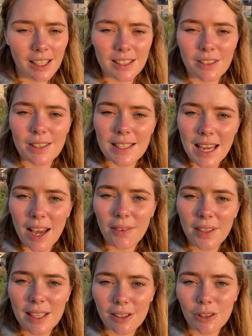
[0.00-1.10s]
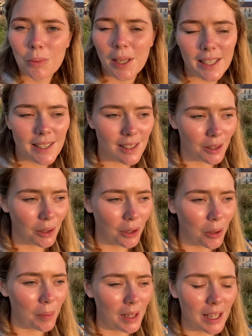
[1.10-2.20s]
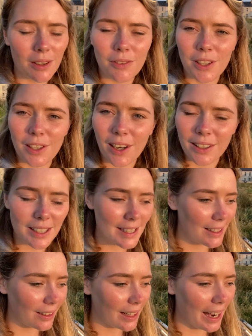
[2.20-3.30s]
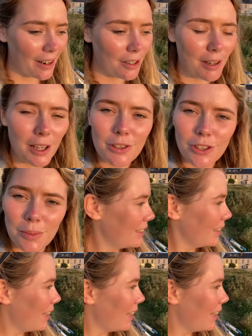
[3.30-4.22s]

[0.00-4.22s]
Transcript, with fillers: So it's definitely a good place to come if you're on this little Kerry road trip.